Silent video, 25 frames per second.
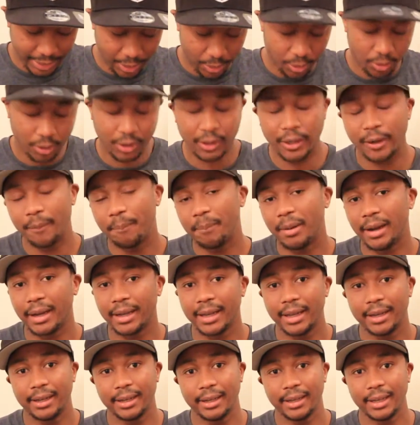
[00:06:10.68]
gauntlet
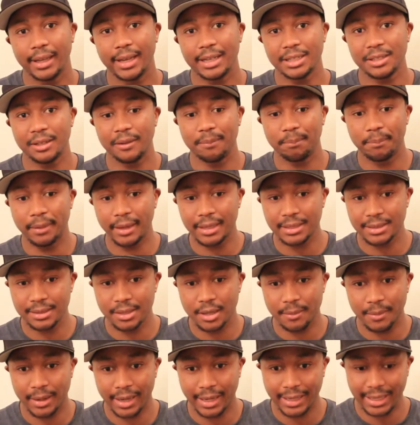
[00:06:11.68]
back, and he actually beats
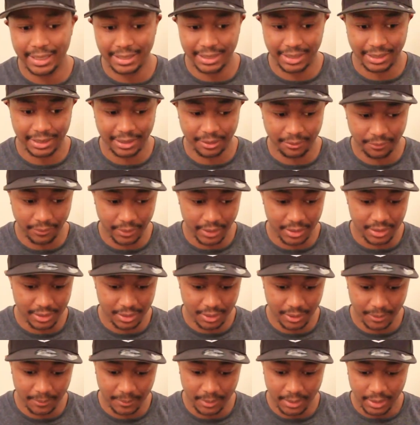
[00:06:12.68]
them and actually defeats
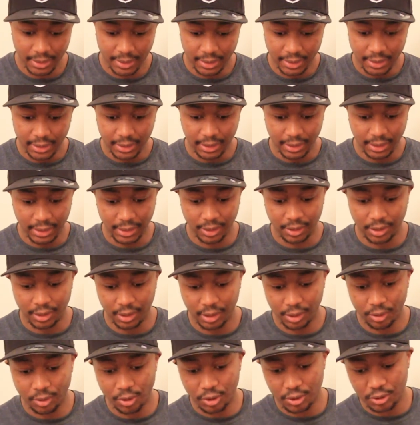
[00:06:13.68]
them.
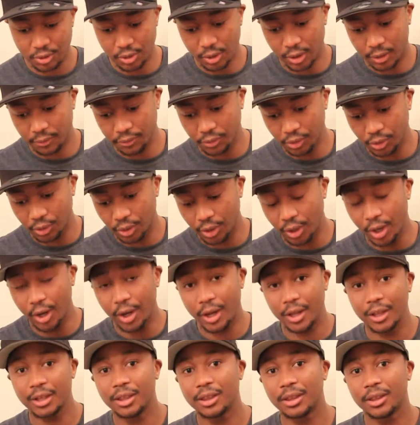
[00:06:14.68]
He goes off to
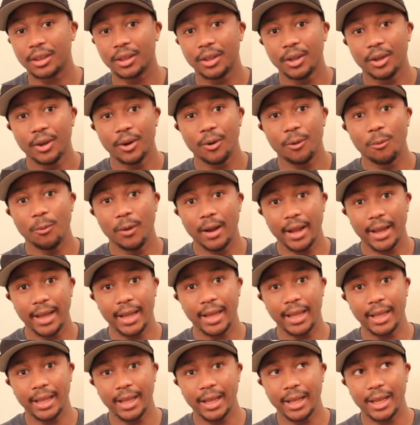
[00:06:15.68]
Earth,
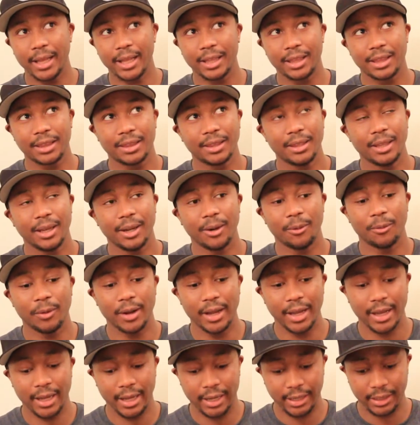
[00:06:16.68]
where
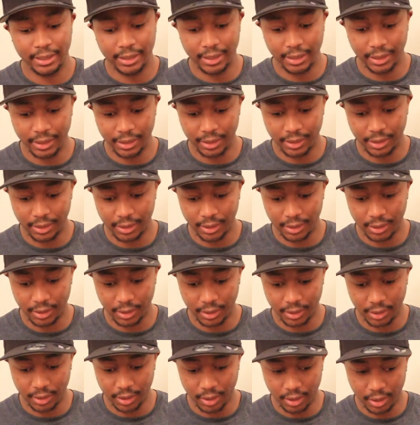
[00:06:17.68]

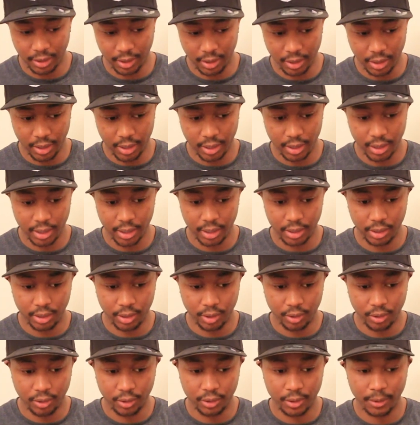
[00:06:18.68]

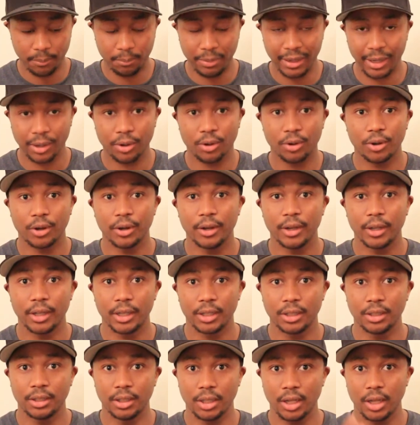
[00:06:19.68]
the other Black Order,